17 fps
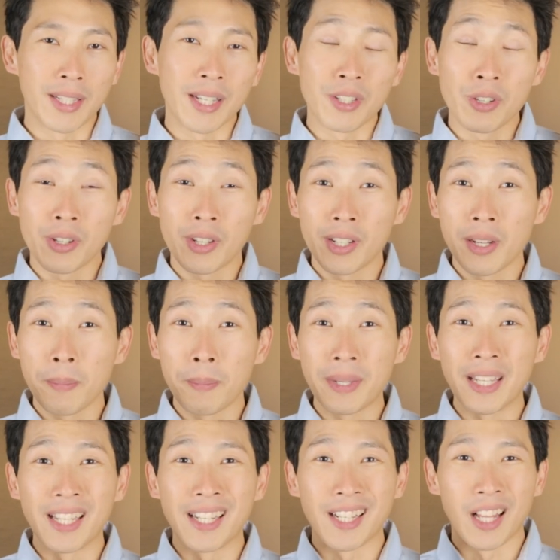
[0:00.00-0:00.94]
then you're gonna
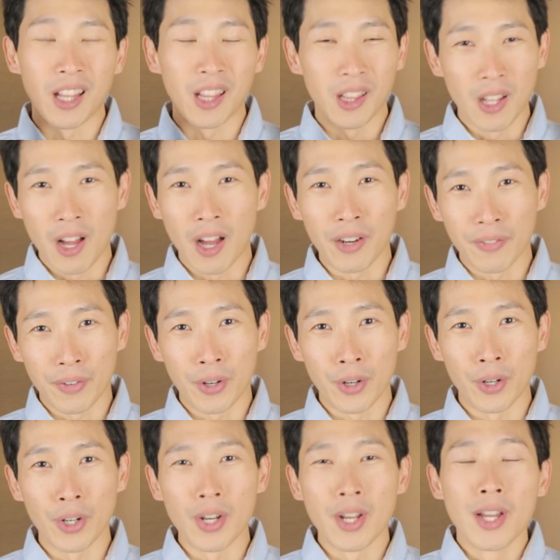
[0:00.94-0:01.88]
be in a lot of
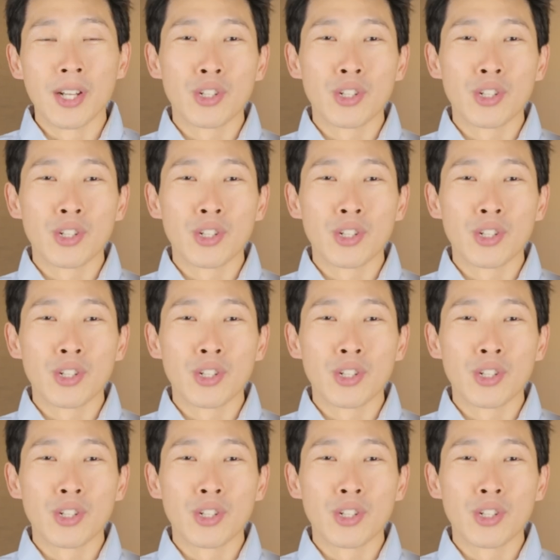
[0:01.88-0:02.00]
hurt